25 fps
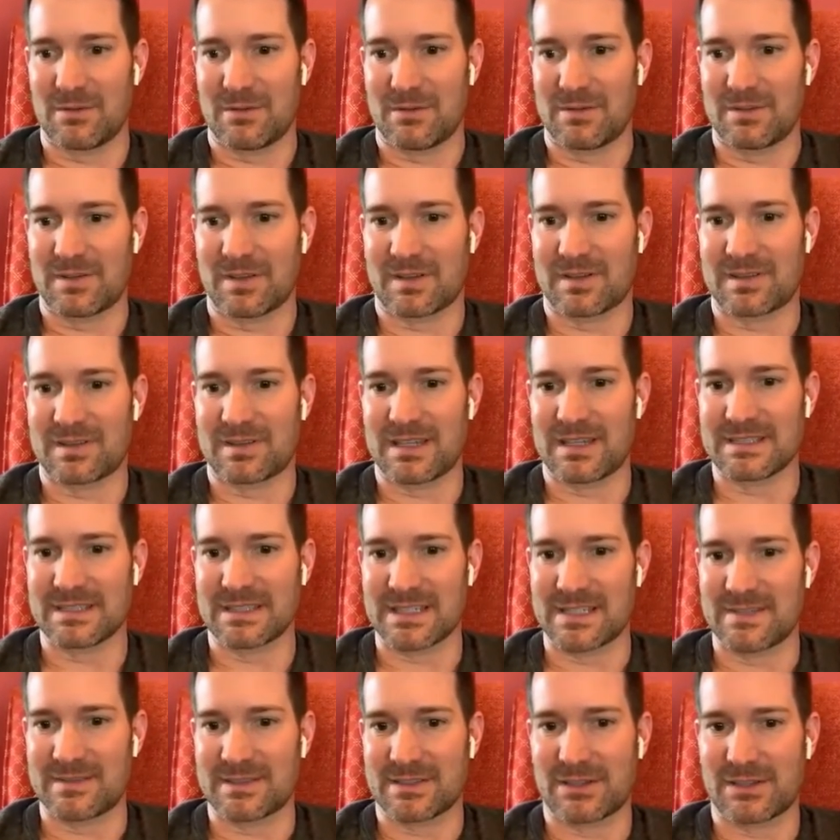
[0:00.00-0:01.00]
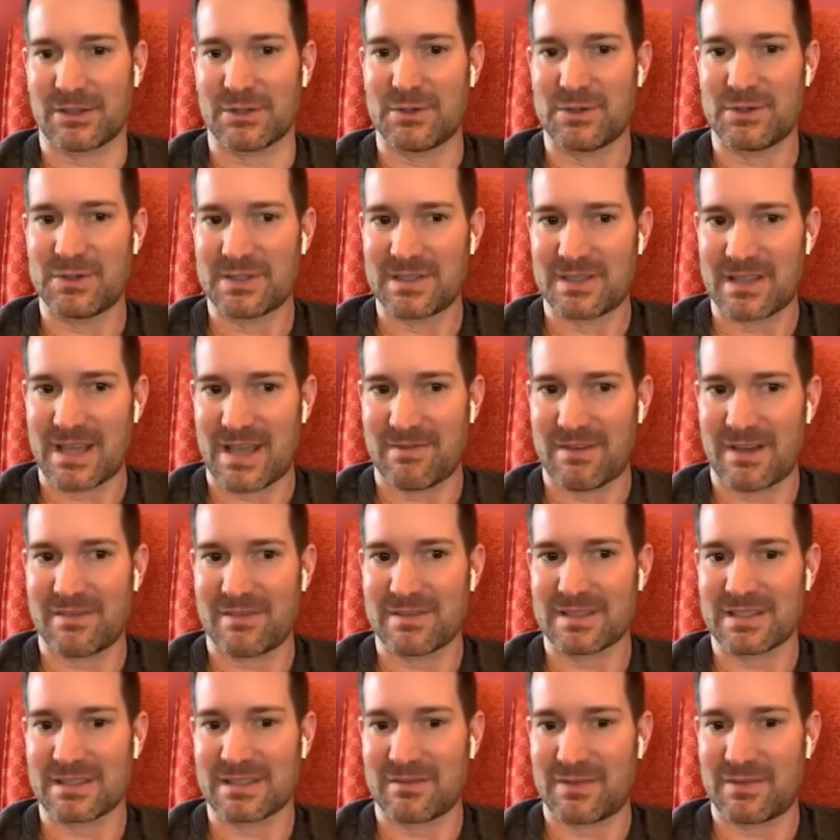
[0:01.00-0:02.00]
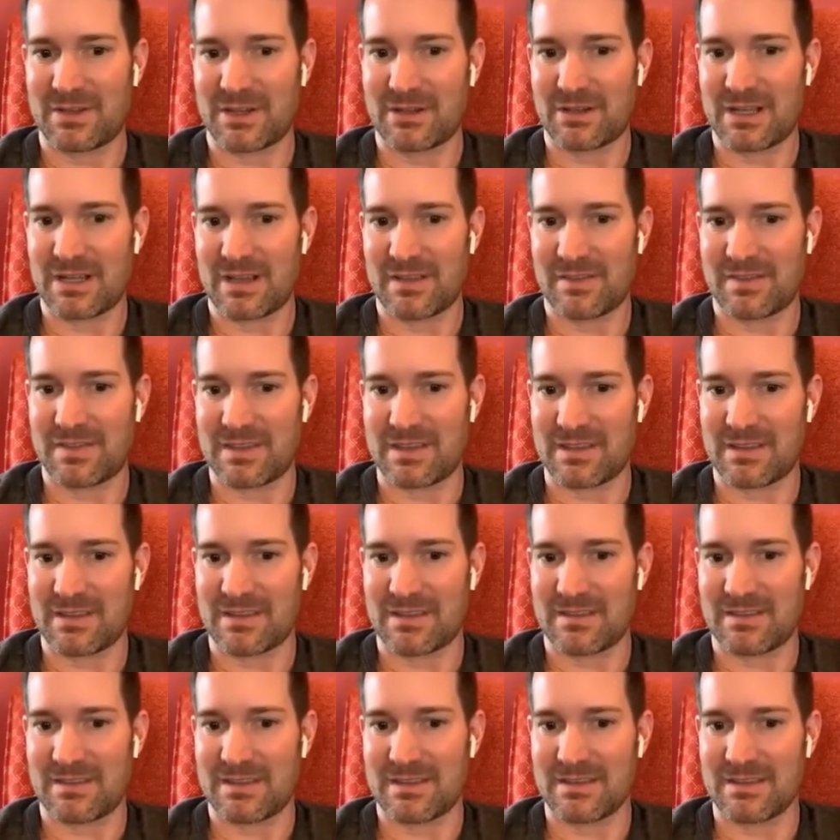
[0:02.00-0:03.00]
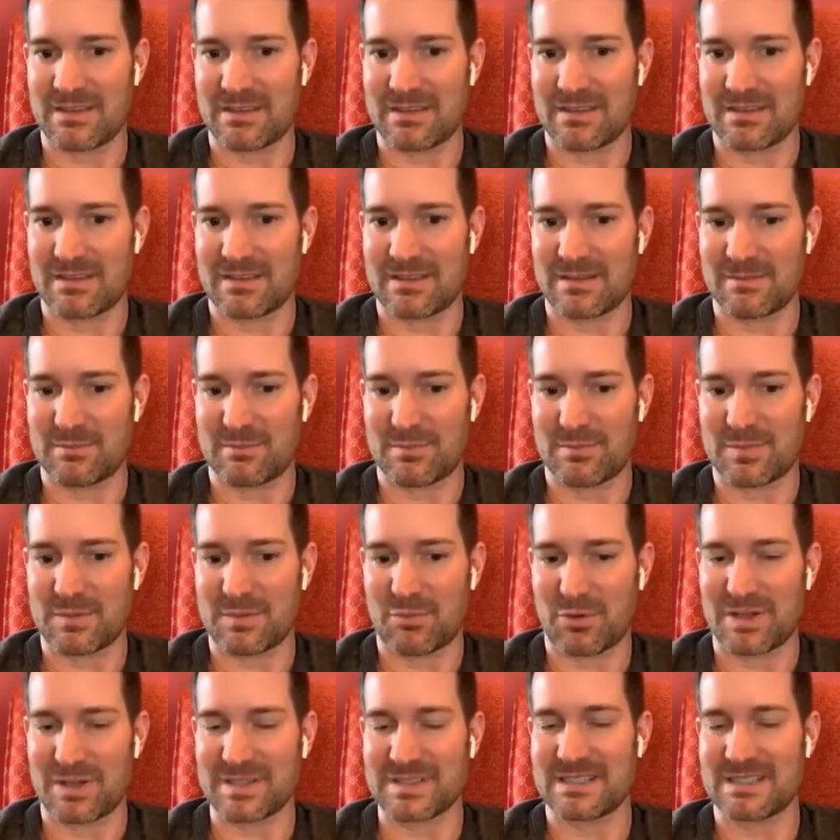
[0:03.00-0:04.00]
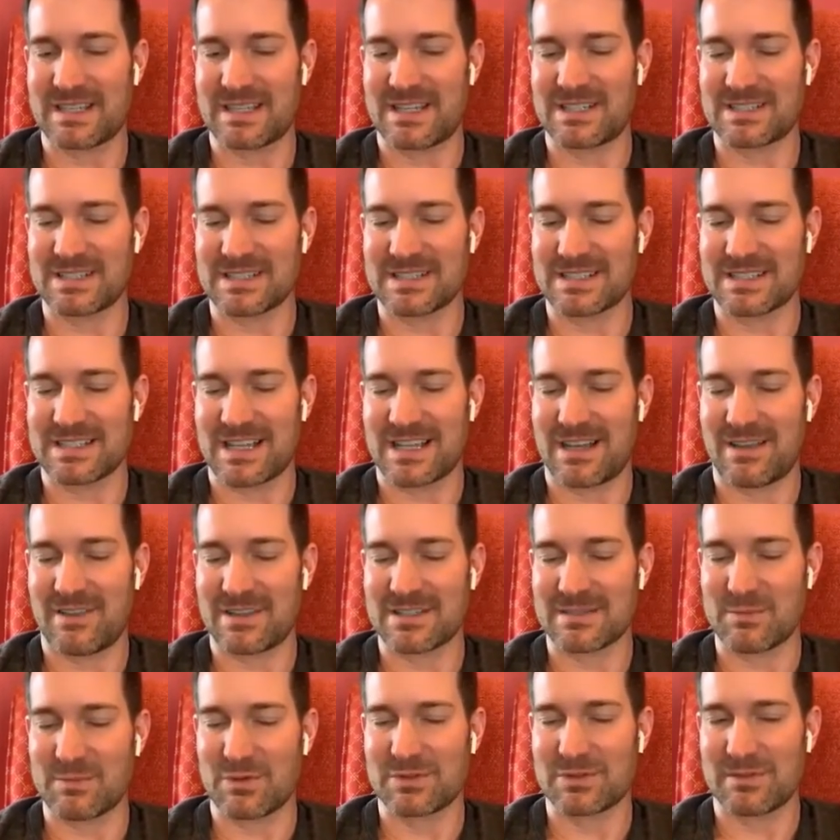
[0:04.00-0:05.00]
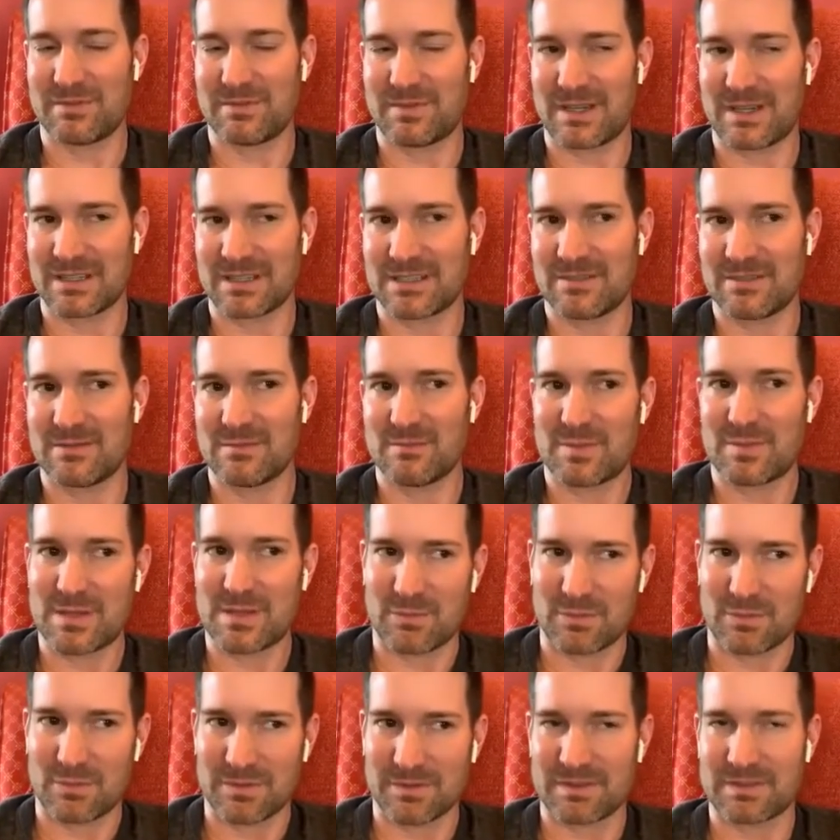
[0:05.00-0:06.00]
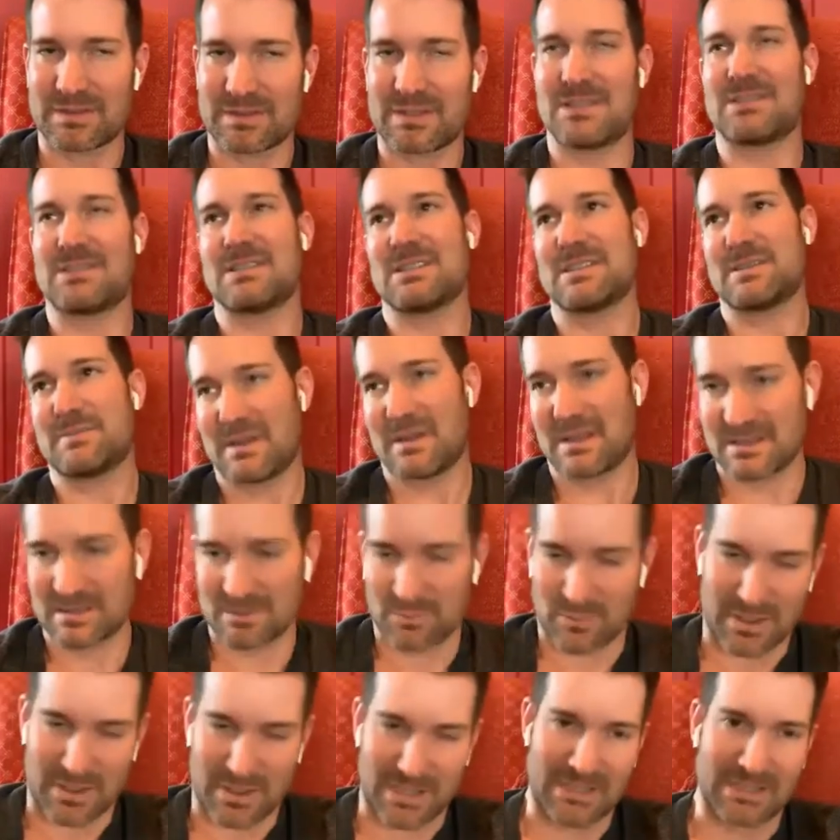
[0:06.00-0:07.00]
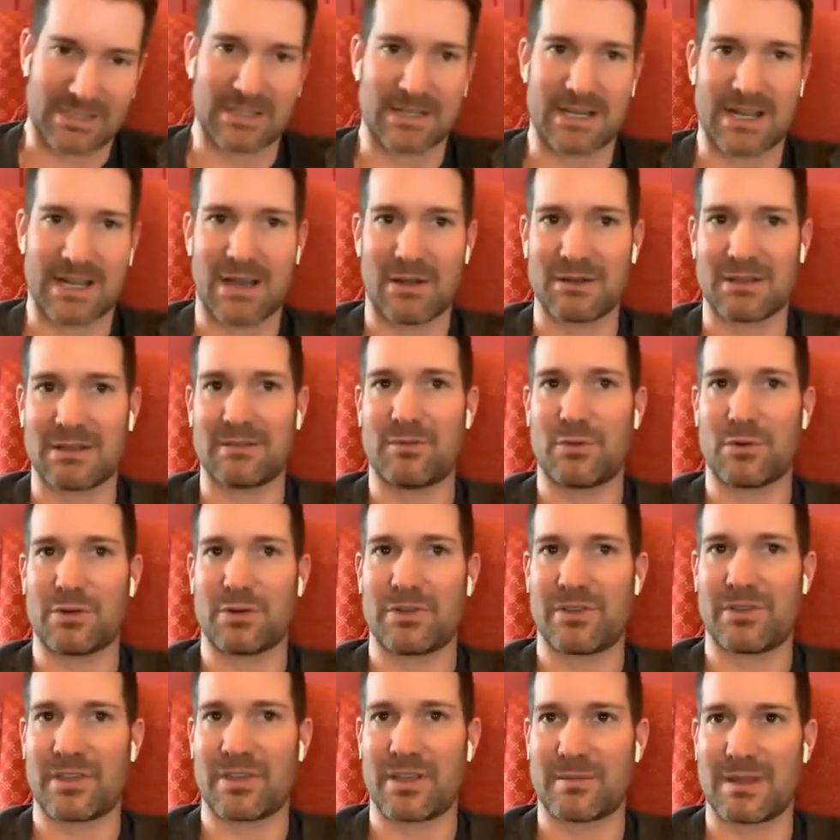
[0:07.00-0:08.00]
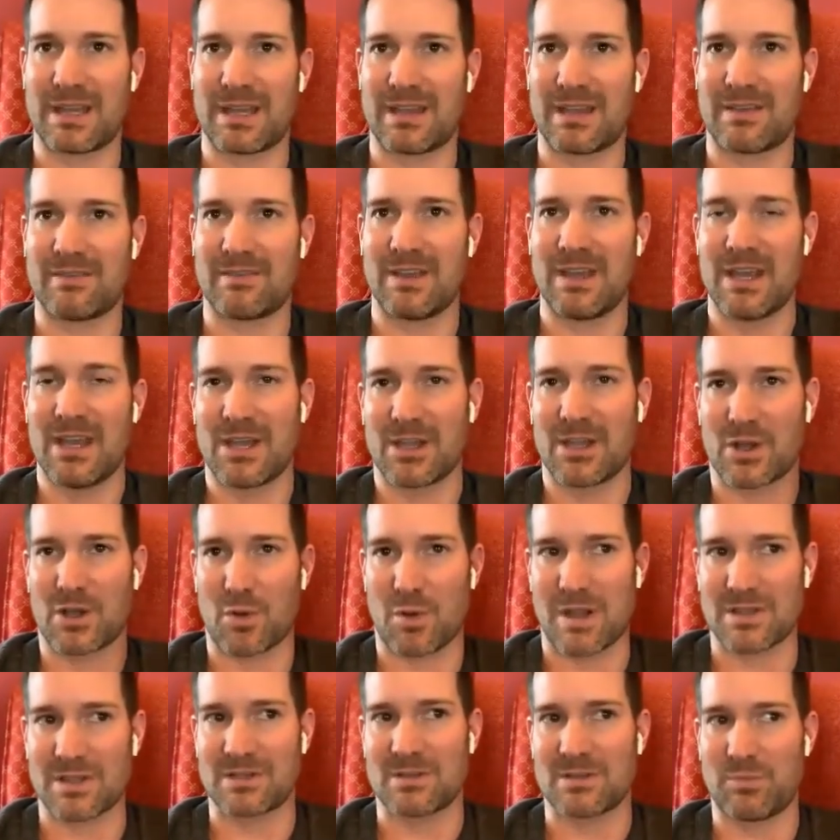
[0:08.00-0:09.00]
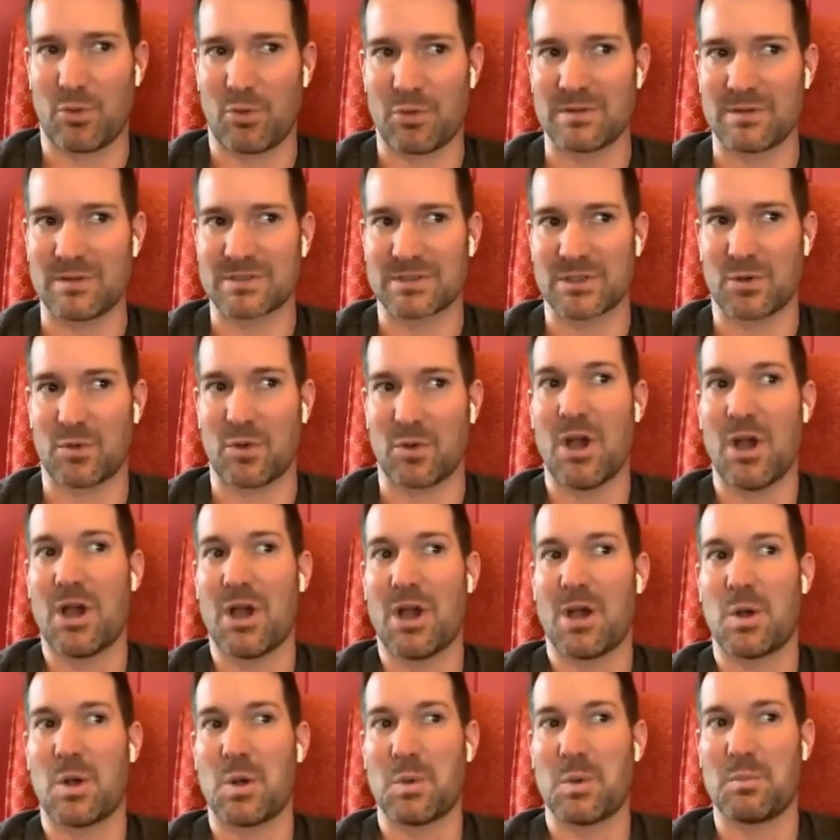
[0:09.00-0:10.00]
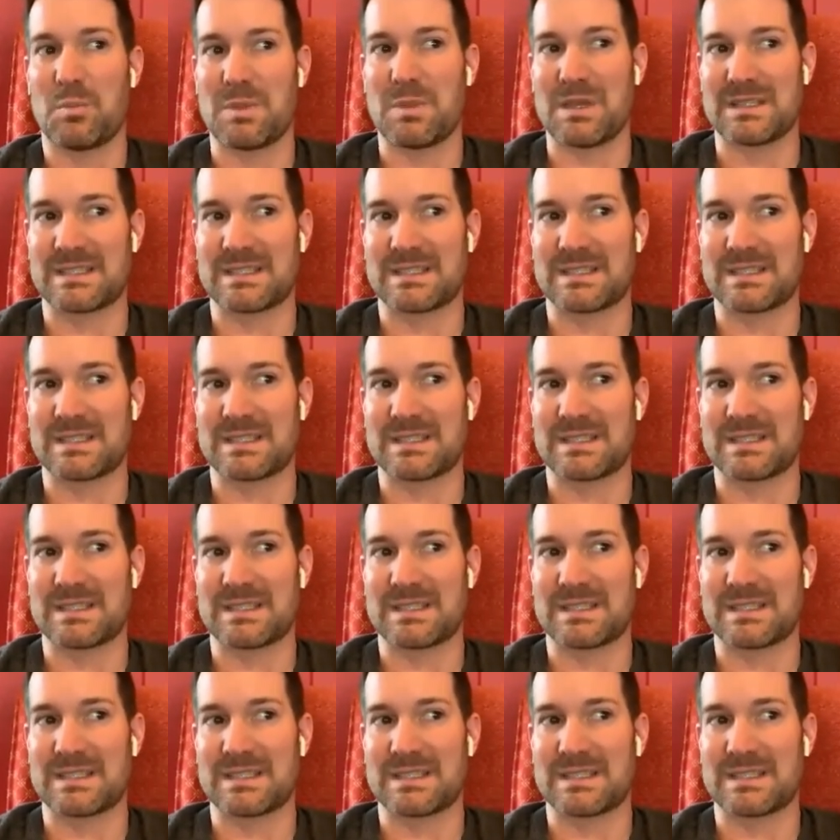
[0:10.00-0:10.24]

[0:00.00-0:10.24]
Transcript: success leaves clues, and they've obviously figured out the presentation style that's most effective, and people's attention spans wane in and out. It forces them to go right to the point. So me